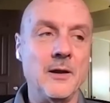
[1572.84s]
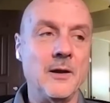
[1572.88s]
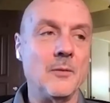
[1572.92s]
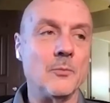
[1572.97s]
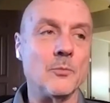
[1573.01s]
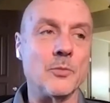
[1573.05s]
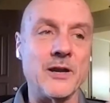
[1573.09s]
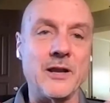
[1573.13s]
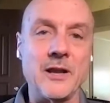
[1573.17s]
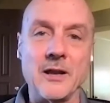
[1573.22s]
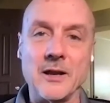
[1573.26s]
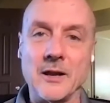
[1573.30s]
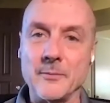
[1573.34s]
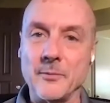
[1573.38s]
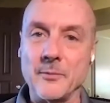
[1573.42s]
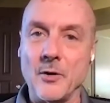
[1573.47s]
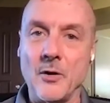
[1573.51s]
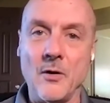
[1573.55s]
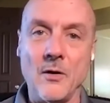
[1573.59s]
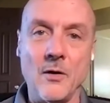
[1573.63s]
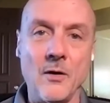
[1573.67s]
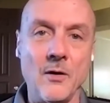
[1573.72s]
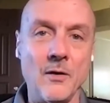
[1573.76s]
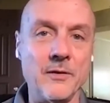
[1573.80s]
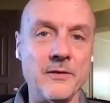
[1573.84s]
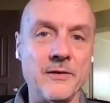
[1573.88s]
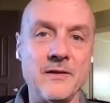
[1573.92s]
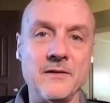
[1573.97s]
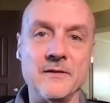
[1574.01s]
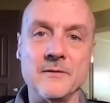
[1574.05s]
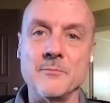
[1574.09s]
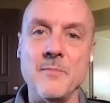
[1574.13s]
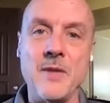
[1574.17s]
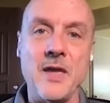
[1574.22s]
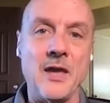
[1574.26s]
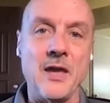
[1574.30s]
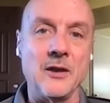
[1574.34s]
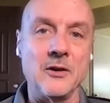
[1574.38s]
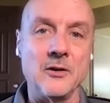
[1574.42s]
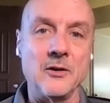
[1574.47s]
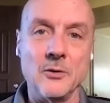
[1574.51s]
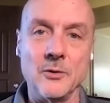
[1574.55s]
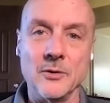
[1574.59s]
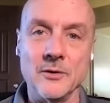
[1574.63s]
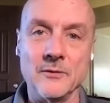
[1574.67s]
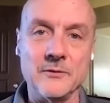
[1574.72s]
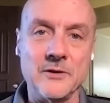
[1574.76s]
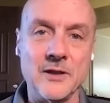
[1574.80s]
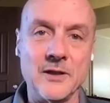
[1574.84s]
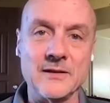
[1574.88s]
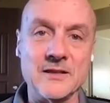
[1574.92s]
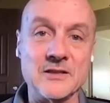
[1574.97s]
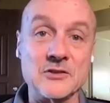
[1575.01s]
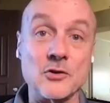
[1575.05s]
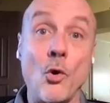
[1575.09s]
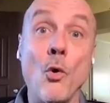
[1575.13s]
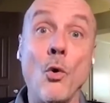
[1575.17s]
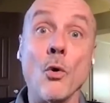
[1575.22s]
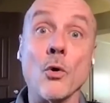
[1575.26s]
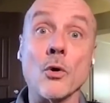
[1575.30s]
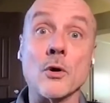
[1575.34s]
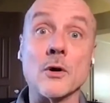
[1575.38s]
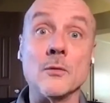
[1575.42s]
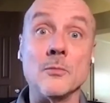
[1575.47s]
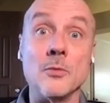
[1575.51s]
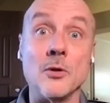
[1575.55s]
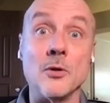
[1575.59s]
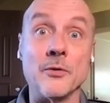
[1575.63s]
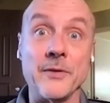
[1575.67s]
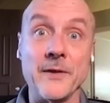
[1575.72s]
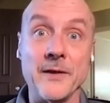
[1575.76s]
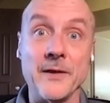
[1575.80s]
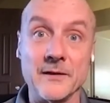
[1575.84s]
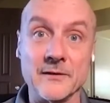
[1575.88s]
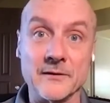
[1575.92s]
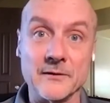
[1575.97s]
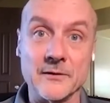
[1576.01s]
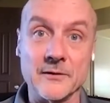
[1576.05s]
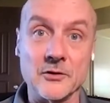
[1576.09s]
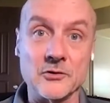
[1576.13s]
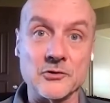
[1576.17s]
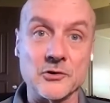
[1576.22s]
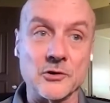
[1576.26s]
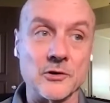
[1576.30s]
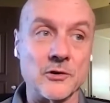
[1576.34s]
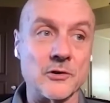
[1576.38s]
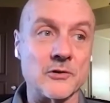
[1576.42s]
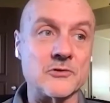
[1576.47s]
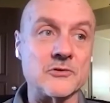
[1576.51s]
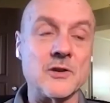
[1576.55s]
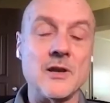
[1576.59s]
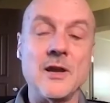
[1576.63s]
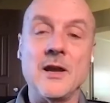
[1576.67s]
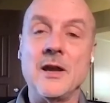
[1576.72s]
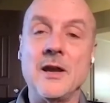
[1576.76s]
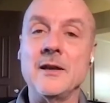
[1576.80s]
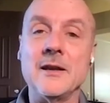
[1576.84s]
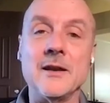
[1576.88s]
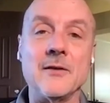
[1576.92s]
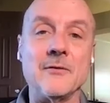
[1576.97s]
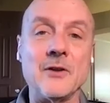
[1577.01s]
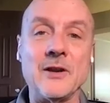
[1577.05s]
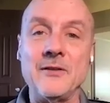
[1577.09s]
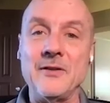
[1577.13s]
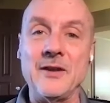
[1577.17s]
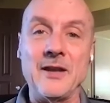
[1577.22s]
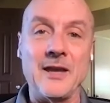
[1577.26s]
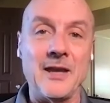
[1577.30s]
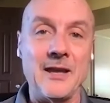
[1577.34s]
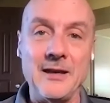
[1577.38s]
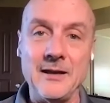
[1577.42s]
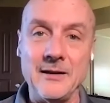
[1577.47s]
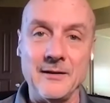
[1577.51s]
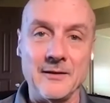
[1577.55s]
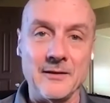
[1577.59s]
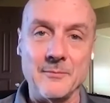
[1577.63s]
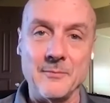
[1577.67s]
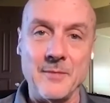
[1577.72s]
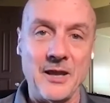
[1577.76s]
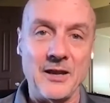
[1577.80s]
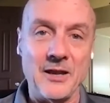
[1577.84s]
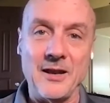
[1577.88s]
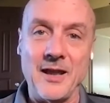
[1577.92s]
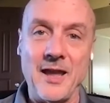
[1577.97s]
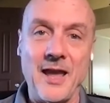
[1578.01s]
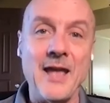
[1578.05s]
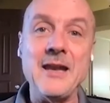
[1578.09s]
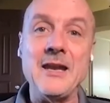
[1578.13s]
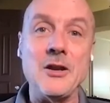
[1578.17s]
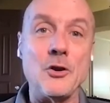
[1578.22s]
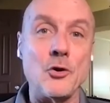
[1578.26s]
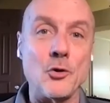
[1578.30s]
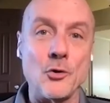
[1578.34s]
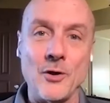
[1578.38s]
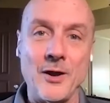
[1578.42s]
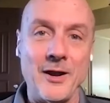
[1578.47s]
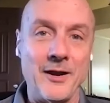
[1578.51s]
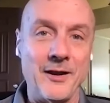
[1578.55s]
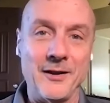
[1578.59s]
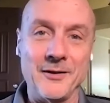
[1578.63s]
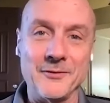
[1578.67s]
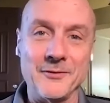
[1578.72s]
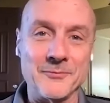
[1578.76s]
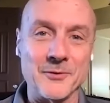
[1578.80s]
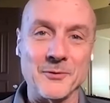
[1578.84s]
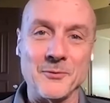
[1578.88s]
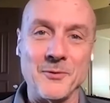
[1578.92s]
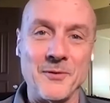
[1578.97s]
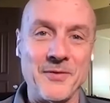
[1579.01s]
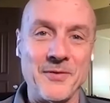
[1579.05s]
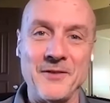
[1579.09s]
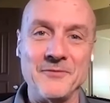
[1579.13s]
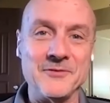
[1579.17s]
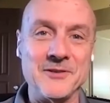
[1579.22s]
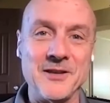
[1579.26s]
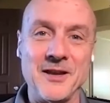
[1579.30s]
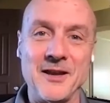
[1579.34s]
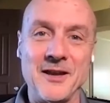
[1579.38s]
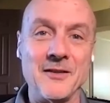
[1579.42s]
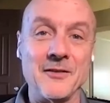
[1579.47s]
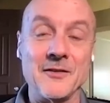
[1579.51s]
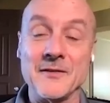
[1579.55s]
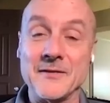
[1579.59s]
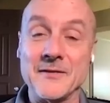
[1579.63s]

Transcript: bringing up all these men who have done these horrible things in the church, never giving any of the men any credit for what they've done and the